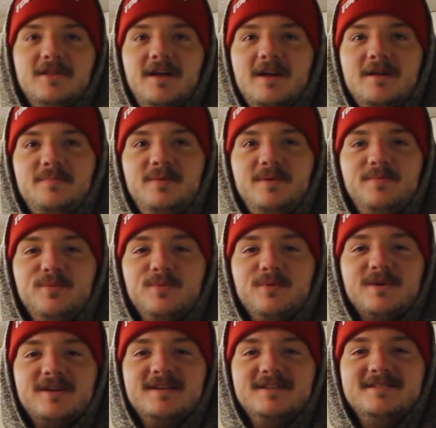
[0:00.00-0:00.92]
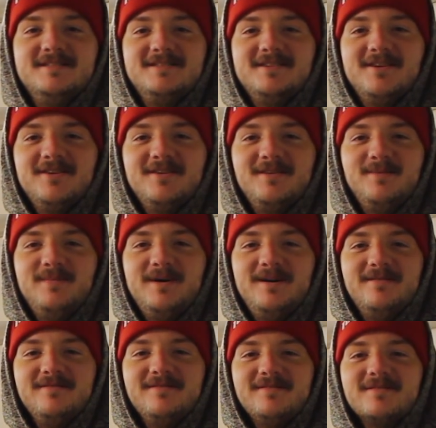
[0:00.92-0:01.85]
a lot of people were concerned
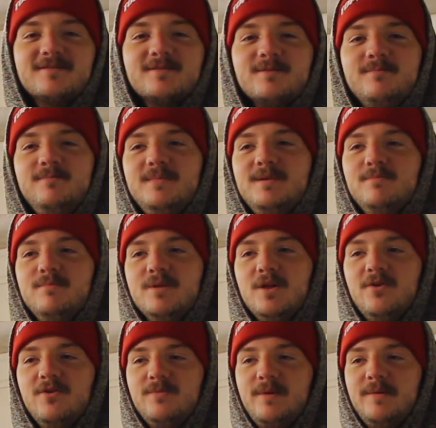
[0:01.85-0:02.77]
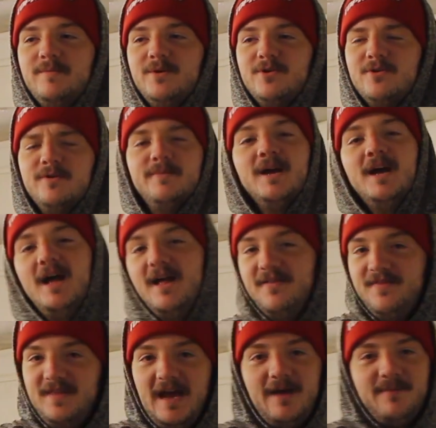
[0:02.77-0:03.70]
about me blowing my motor up.
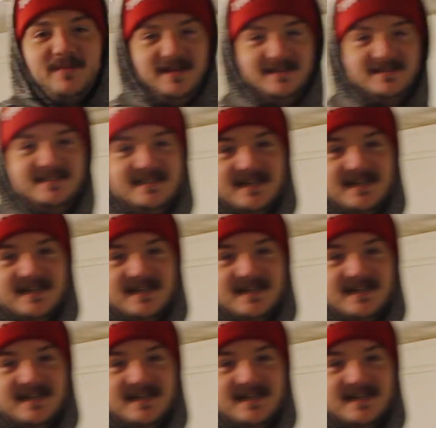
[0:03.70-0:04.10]
That being